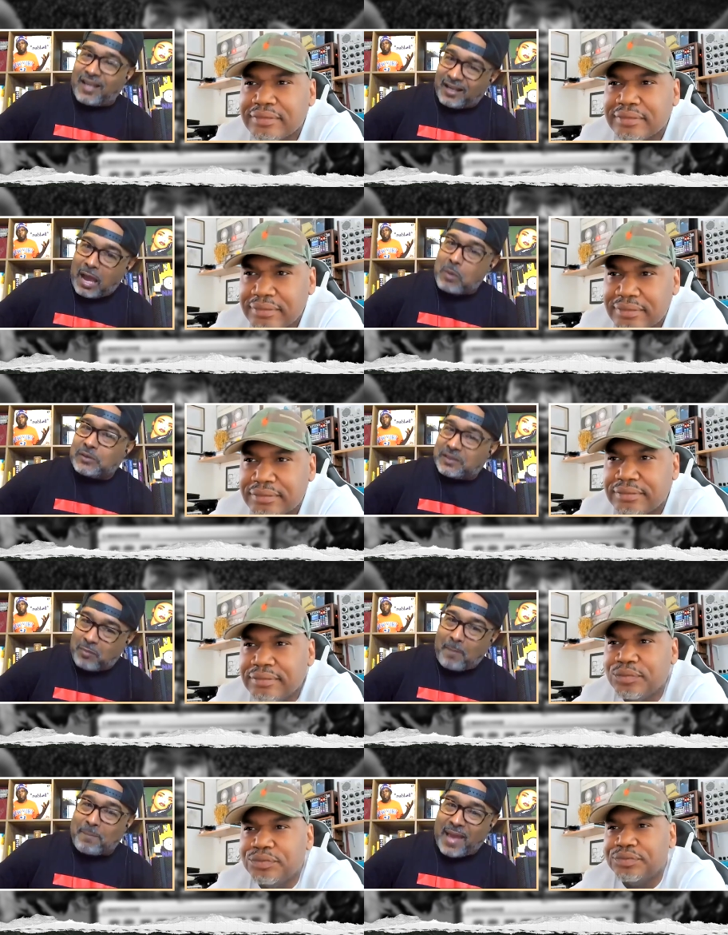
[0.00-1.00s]
Speaker 1: like I was in
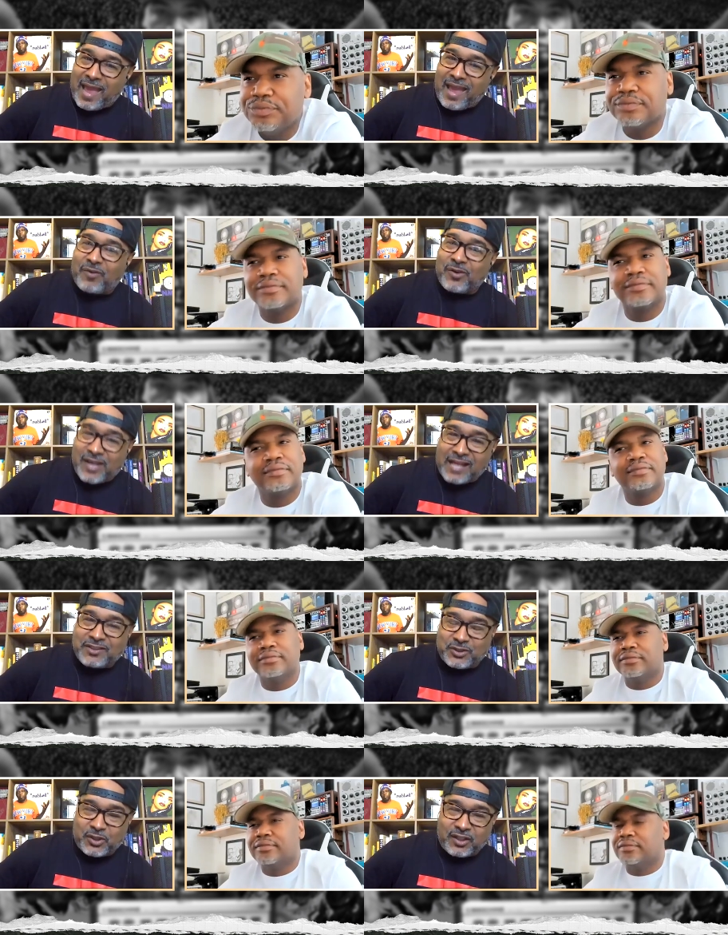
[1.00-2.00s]
my bag on
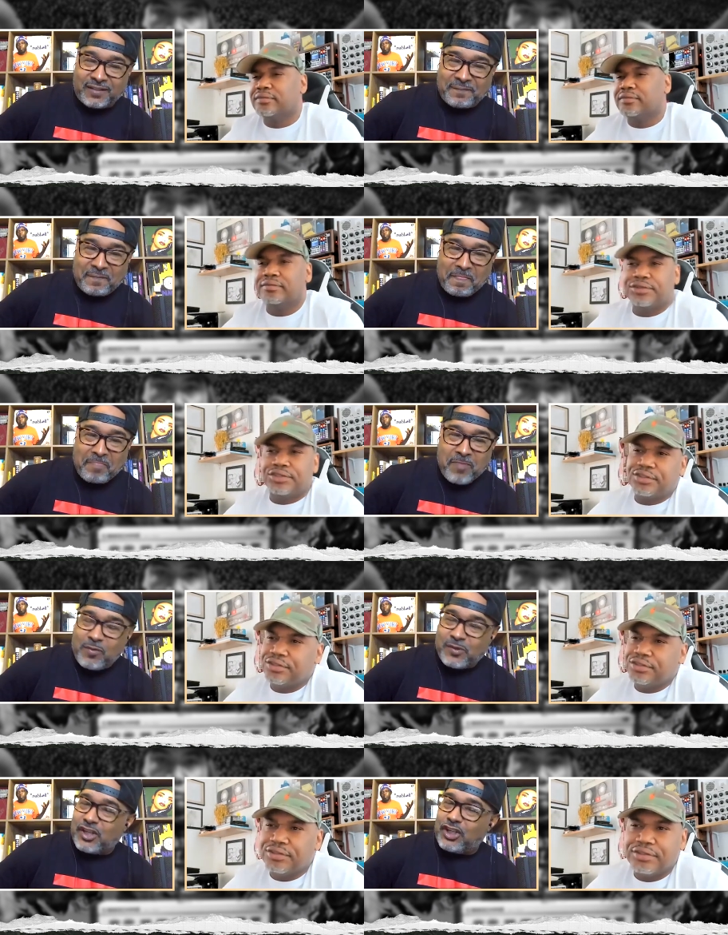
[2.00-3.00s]
that joint.
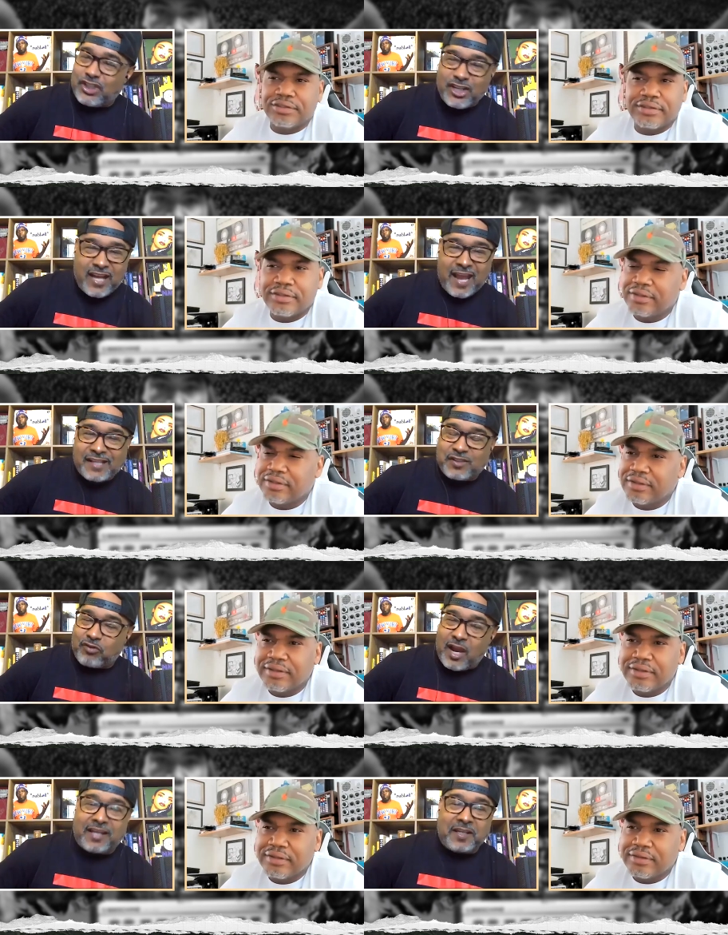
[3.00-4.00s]
It was a good ass
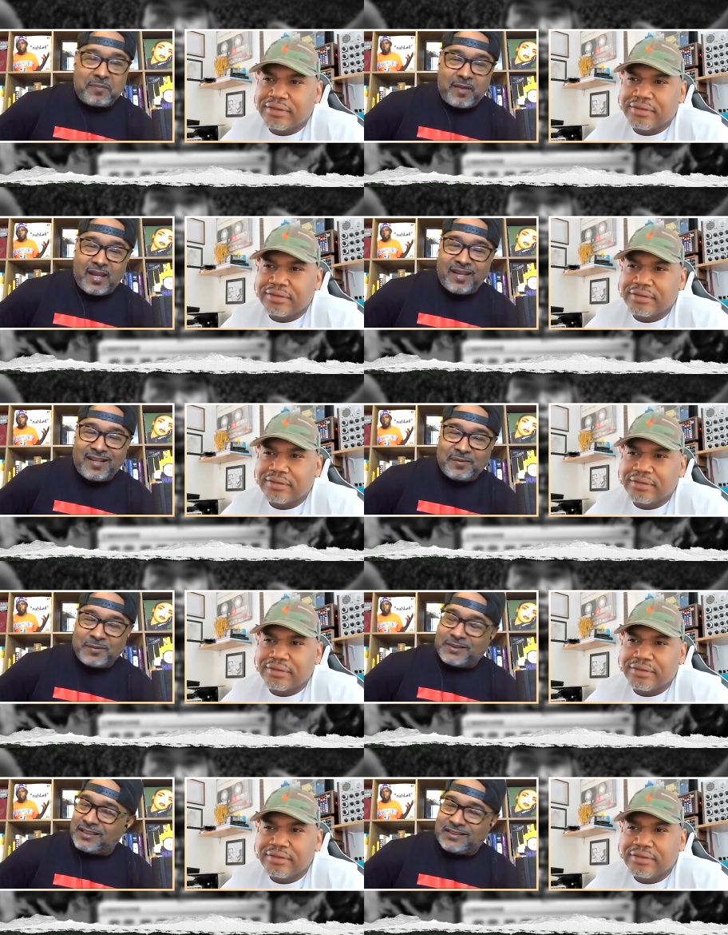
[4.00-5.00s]
record, man. It
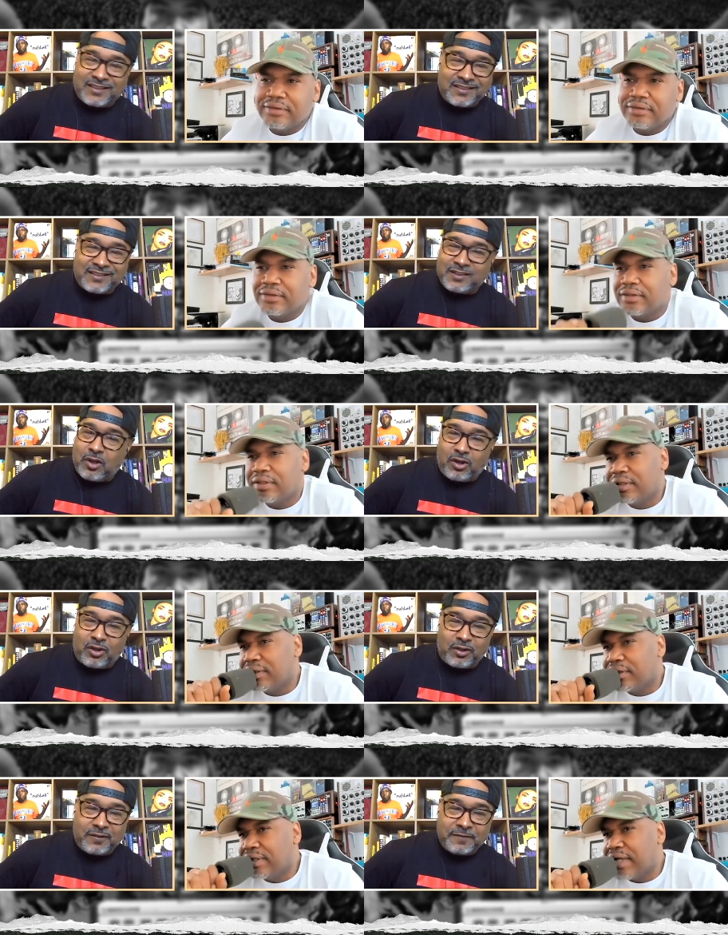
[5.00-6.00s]
was such a good
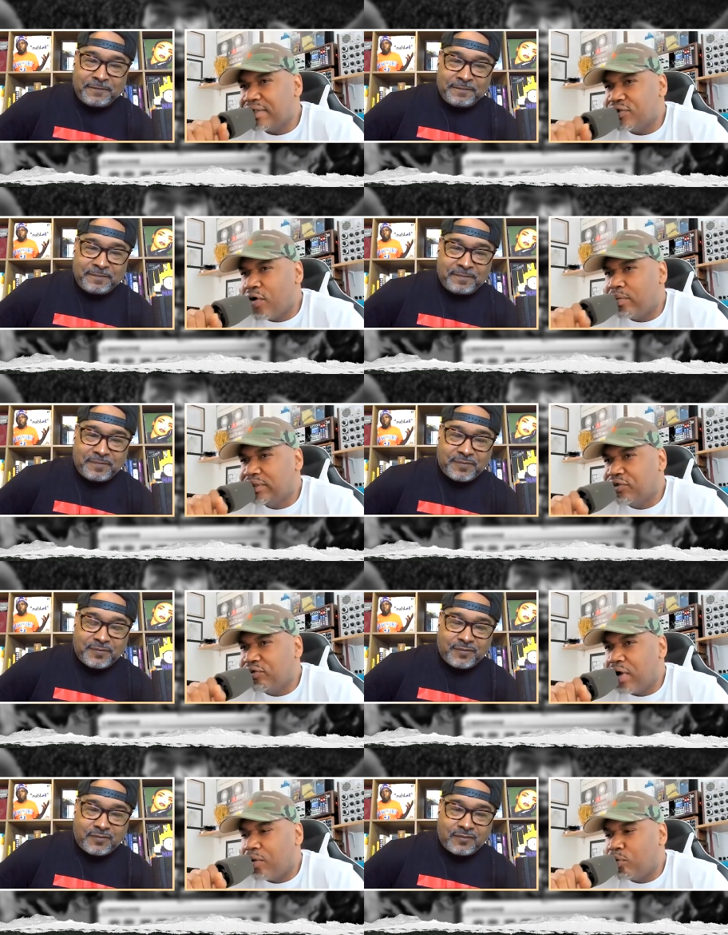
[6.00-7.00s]
song.
Speaker 2: That song was
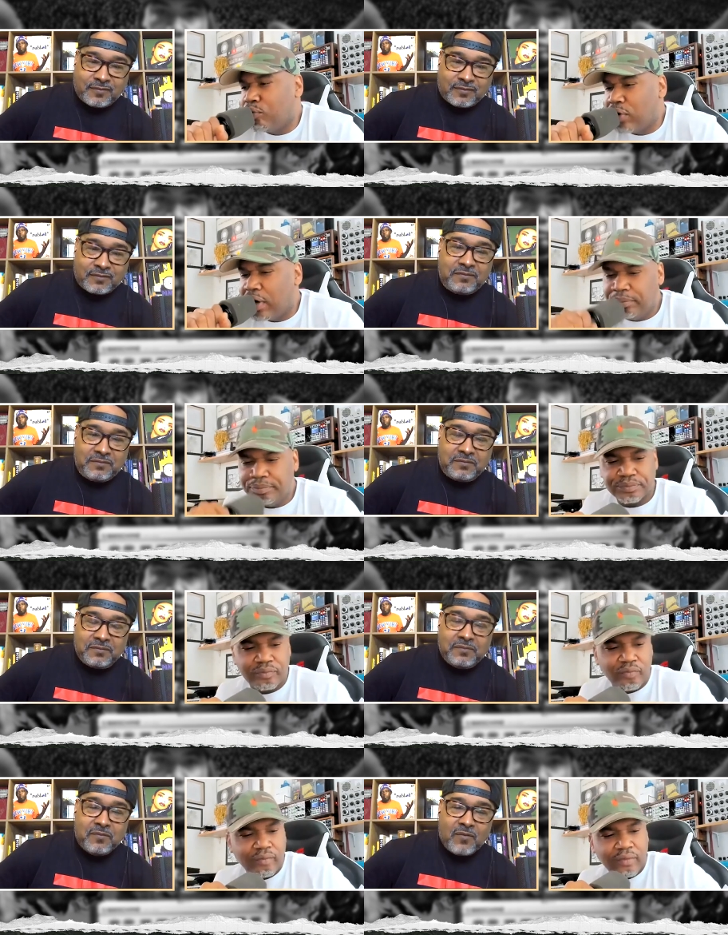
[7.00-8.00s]
incredible, bro.
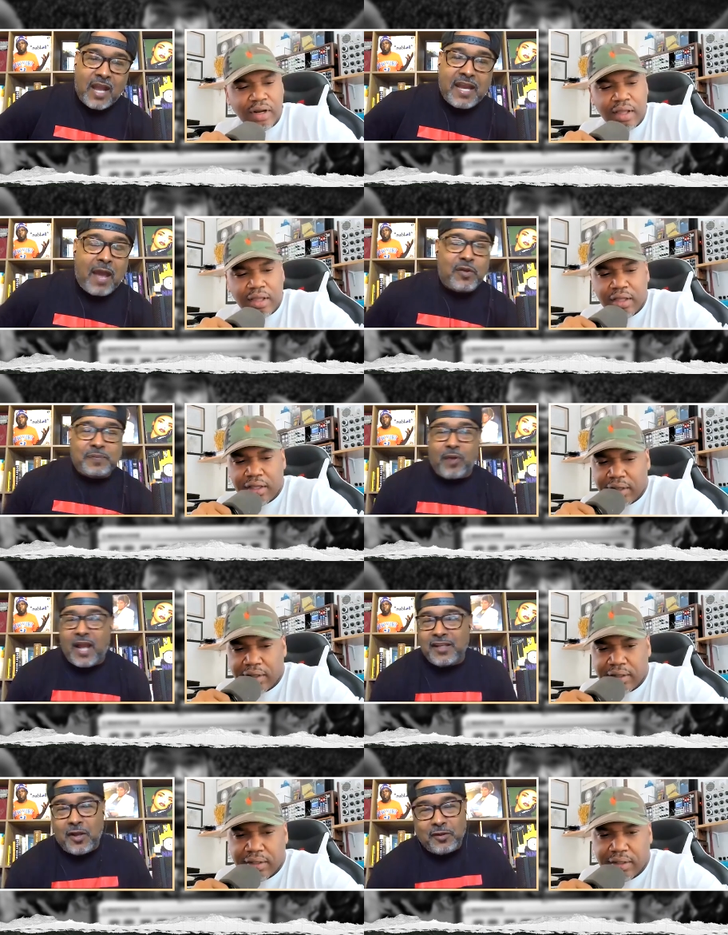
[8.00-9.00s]
Speaker 1: And that was
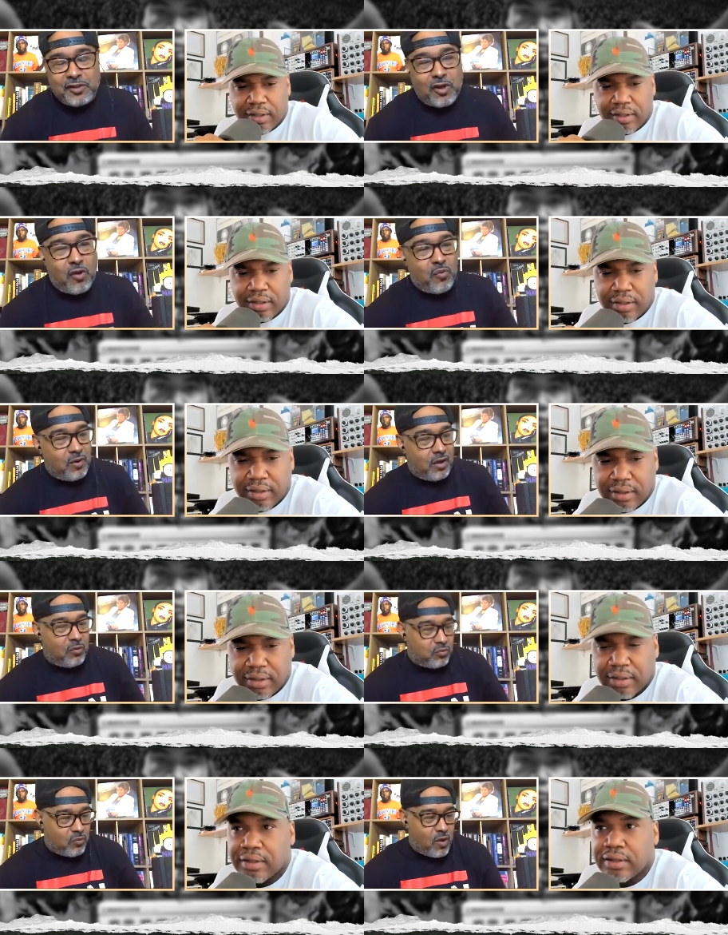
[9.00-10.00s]
probably, uh, you know,
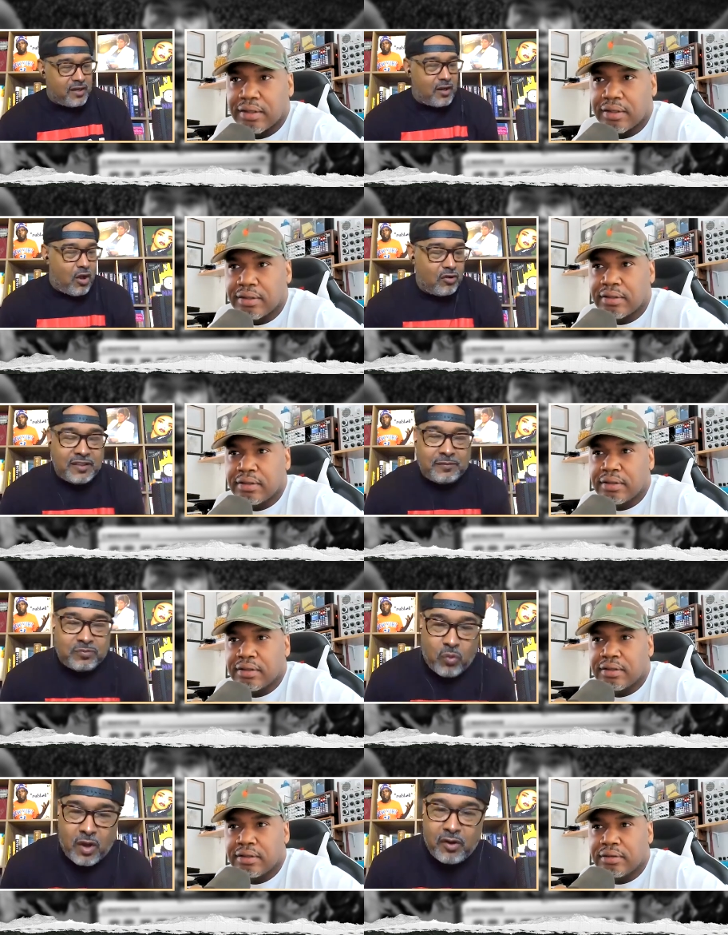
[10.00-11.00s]
one of the only
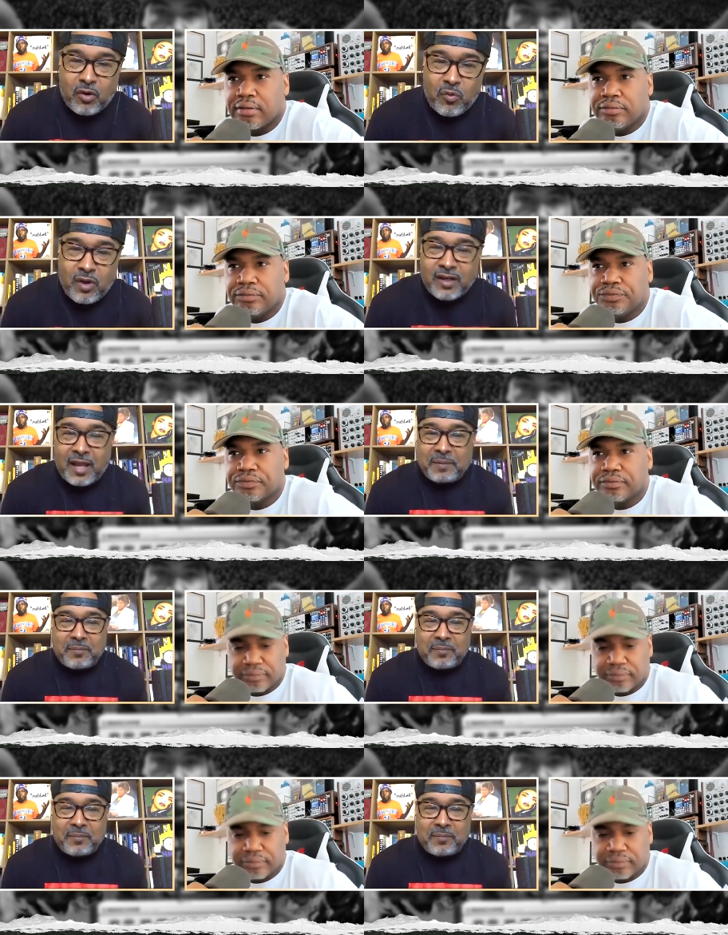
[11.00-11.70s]
one on one like